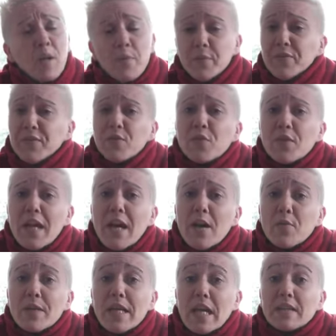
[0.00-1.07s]
Before
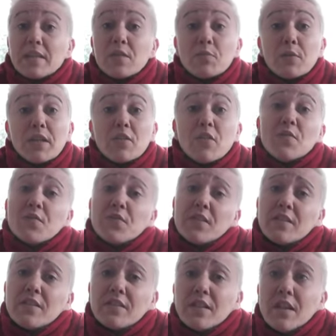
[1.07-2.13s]
that, we had the spring
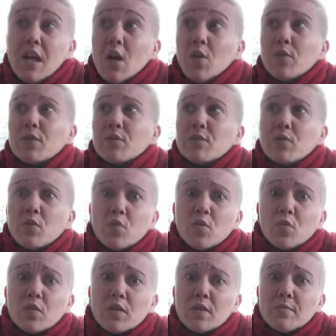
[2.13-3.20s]
conference, which was
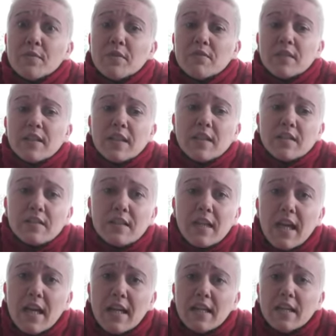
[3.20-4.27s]
awesome, really good
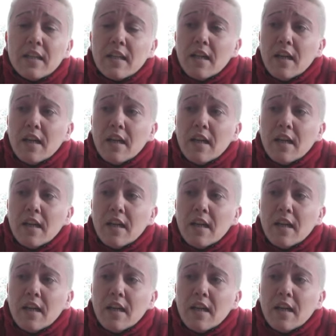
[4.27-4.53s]
day.